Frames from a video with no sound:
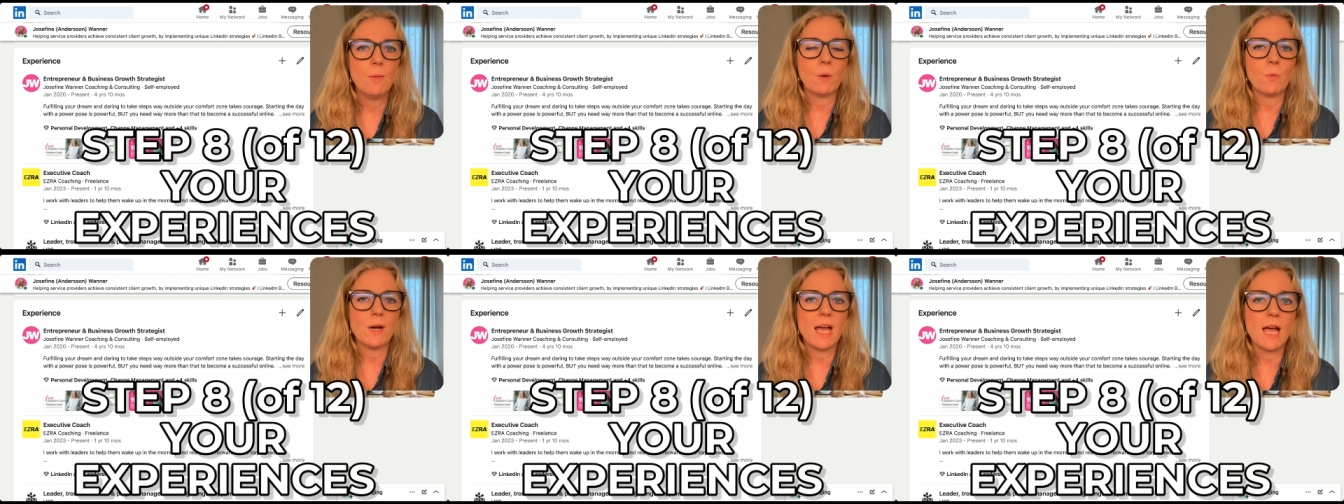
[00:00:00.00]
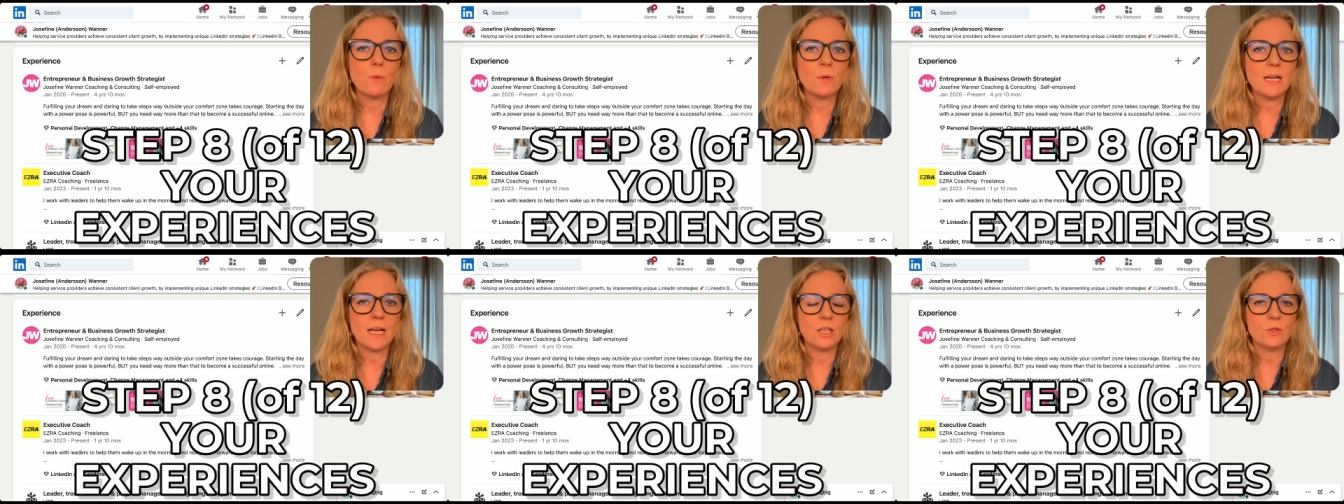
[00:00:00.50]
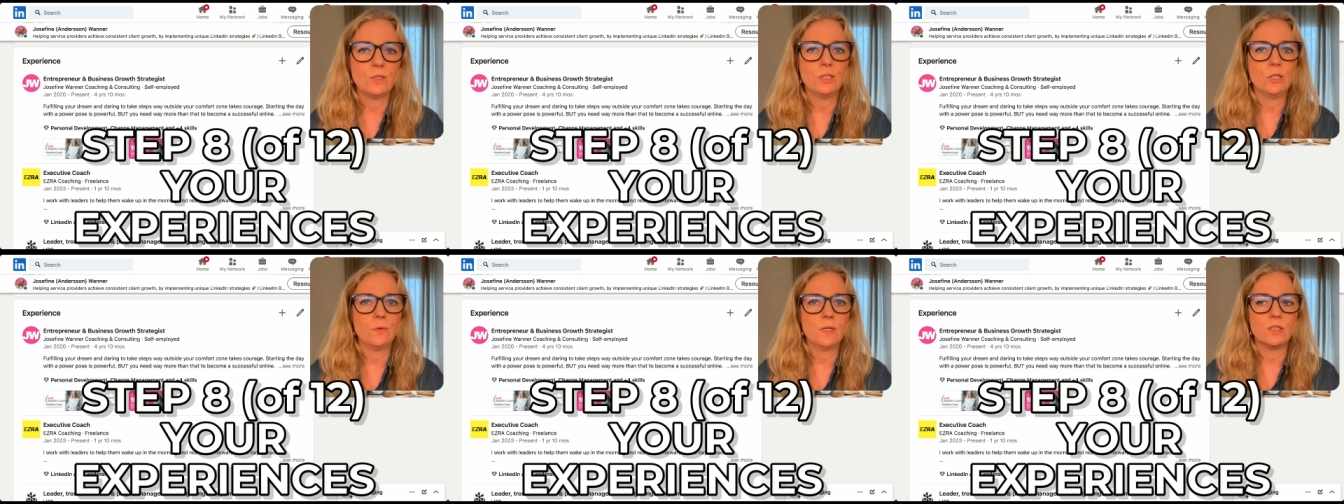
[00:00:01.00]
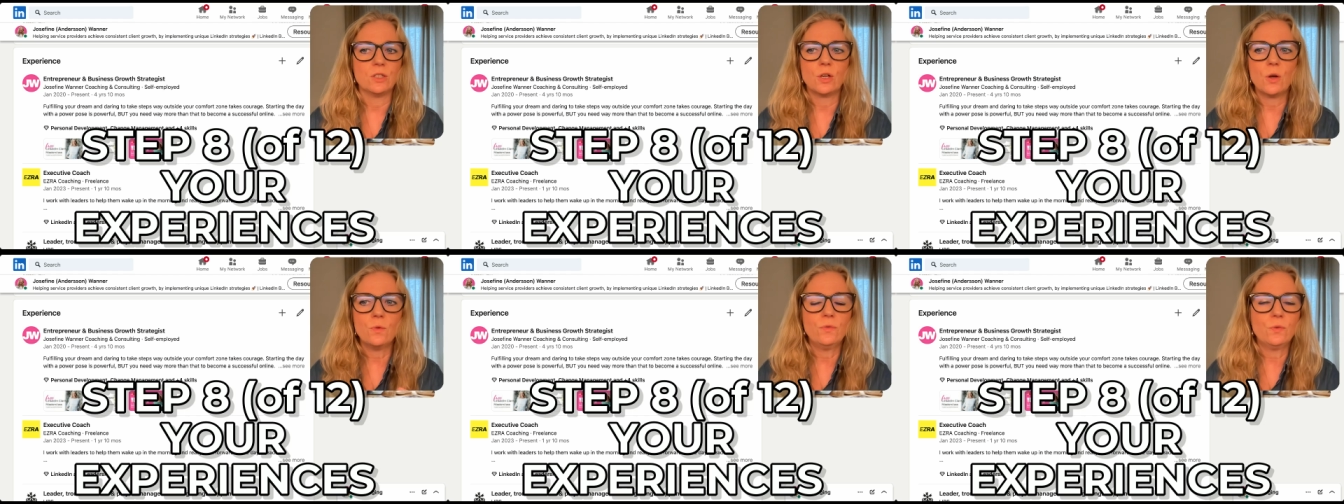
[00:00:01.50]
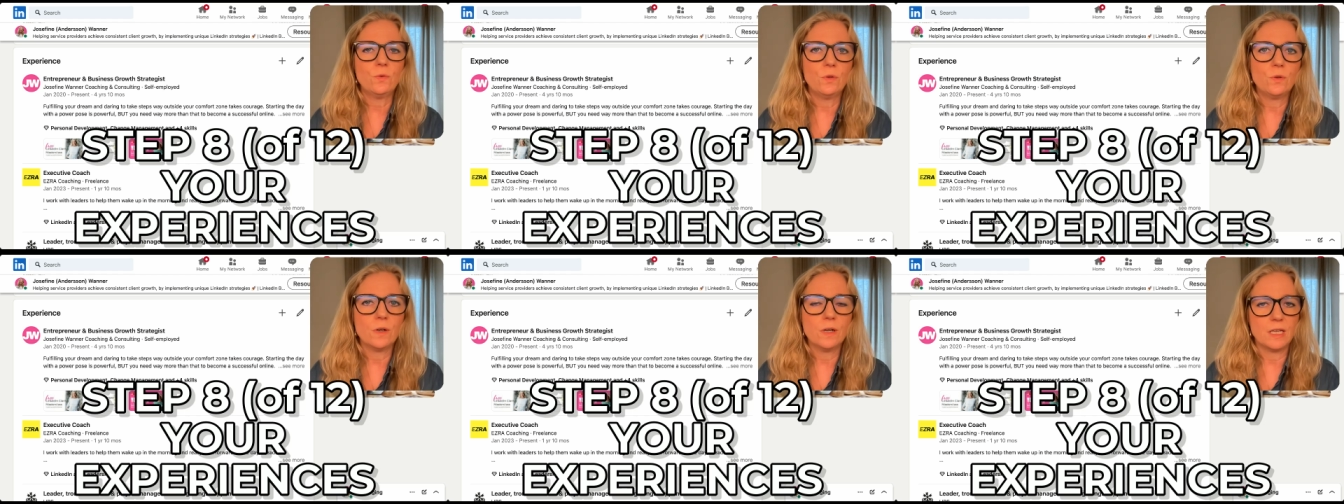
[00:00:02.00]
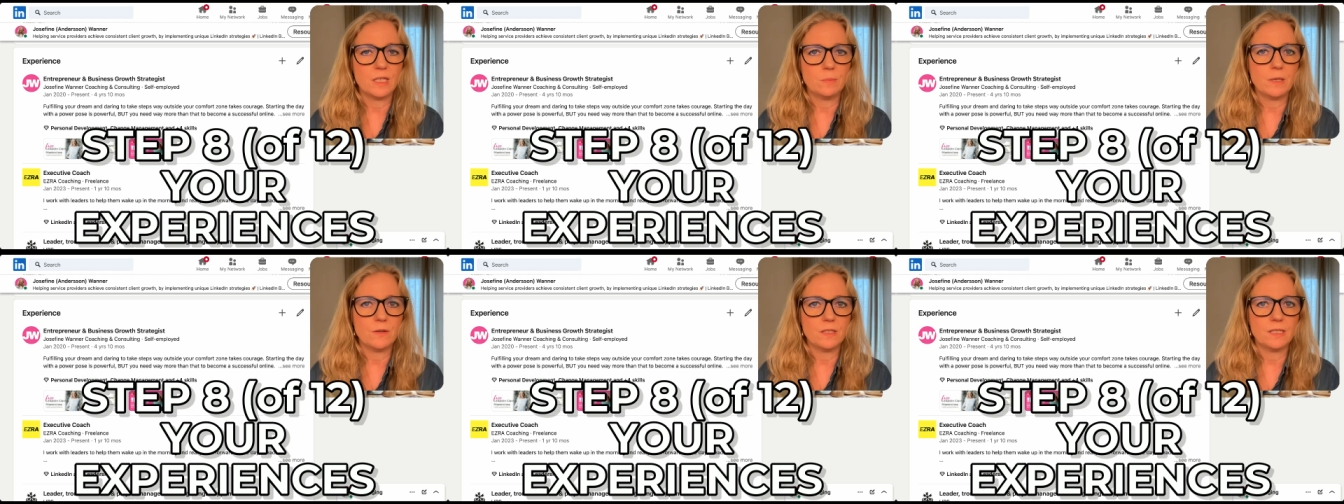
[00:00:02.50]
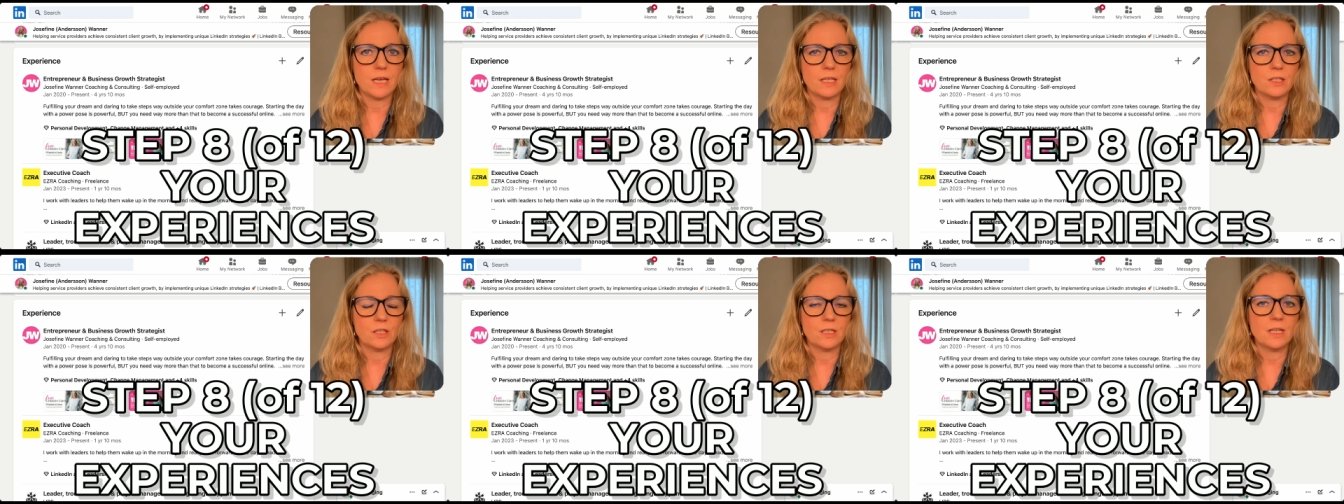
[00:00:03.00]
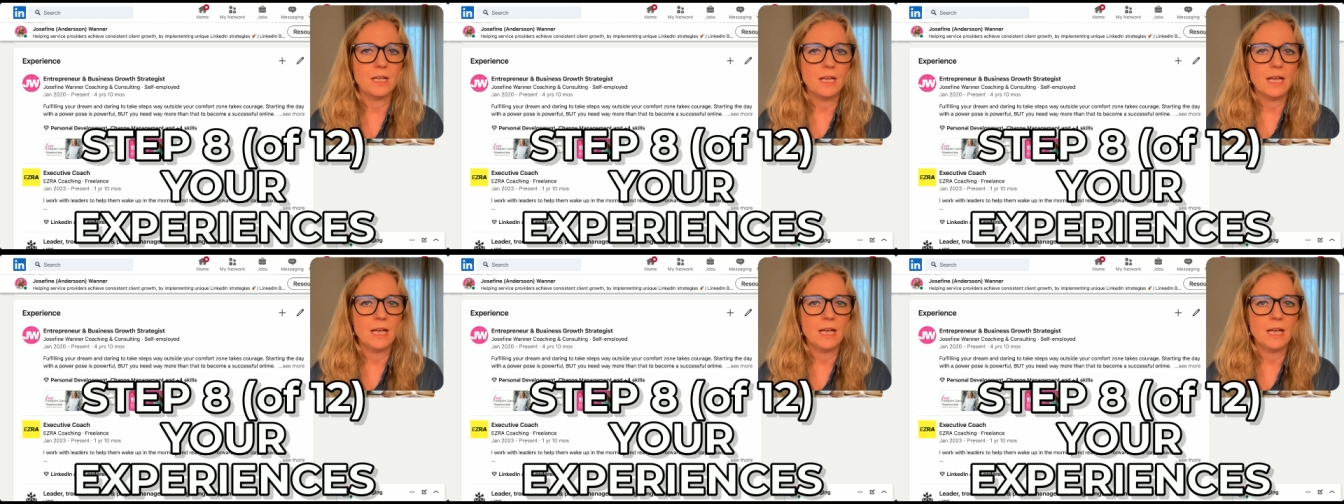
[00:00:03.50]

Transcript: But what I would like you to do is go through your experience section.